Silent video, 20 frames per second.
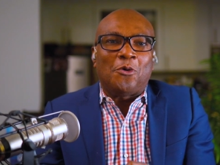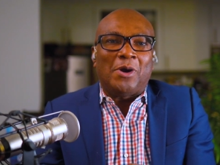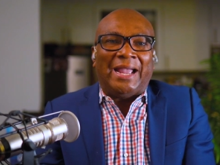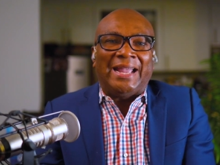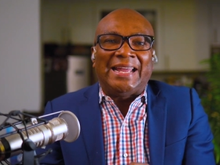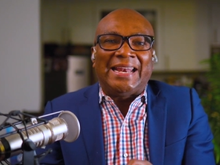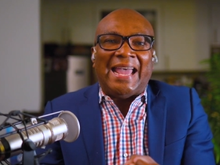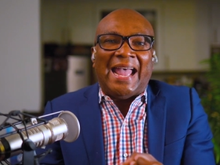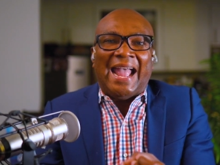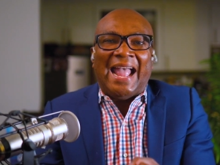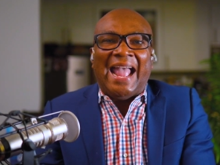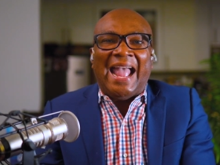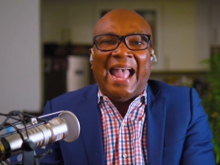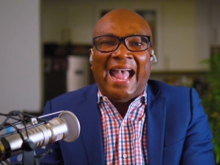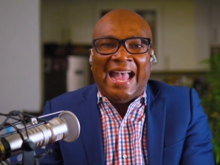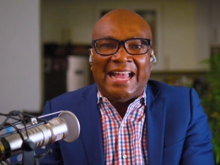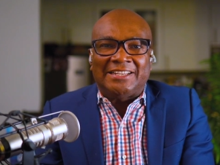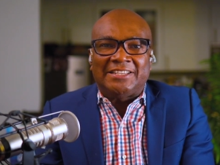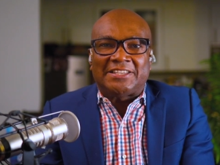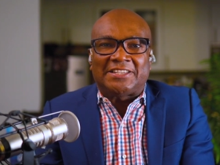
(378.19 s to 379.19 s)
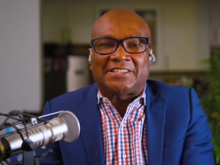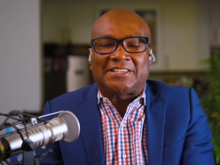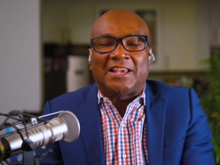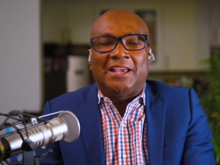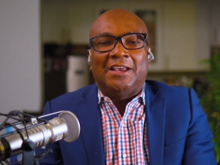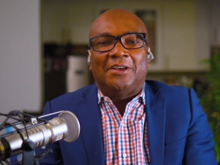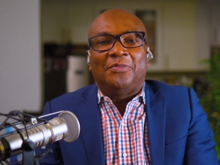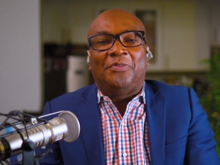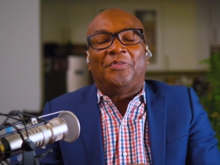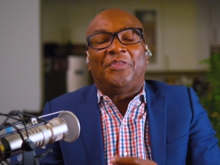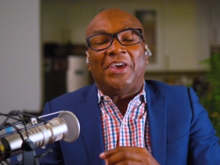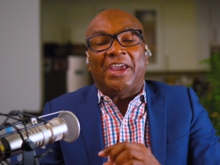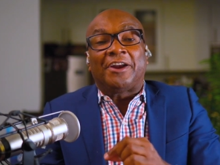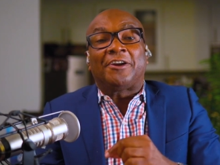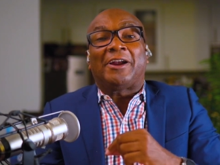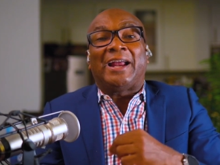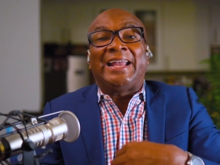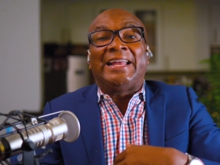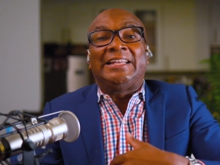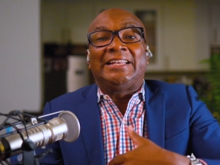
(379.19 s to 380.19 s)
enhance their
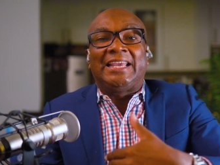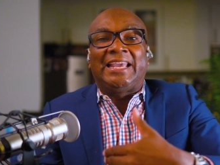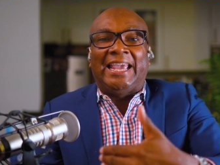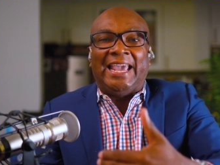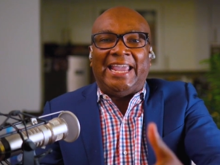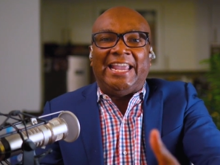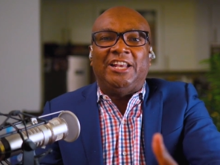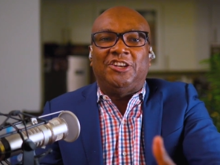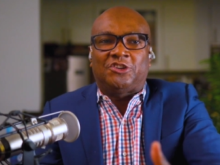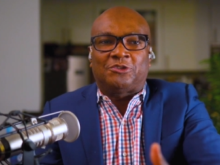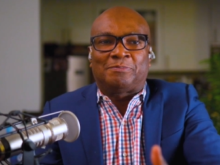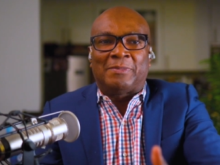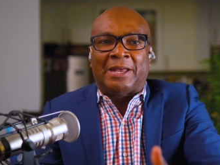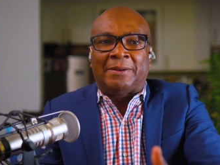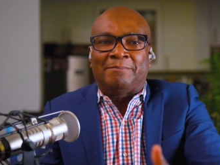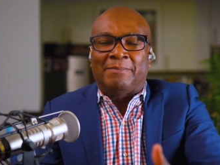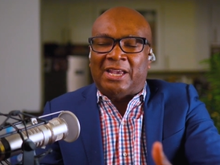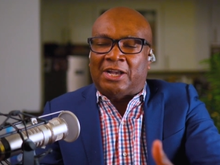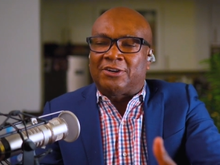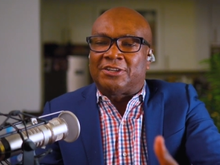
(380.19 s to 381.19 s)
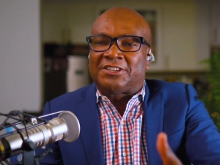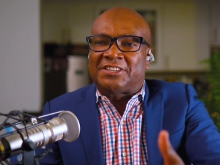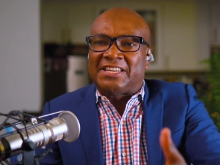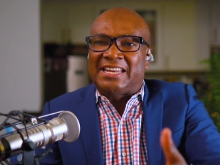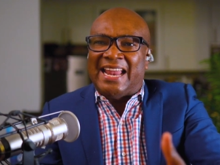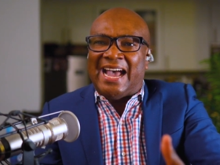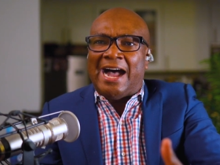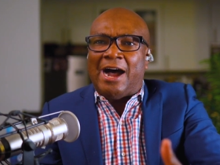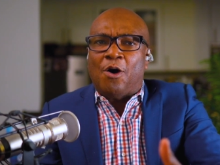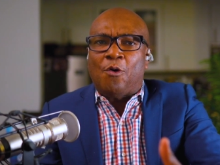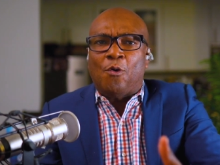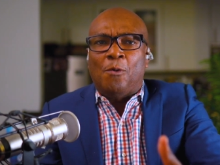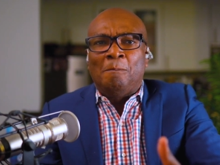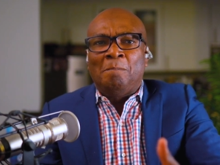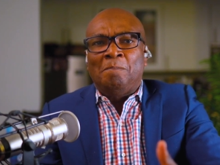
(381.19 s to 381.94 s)
engagement, because now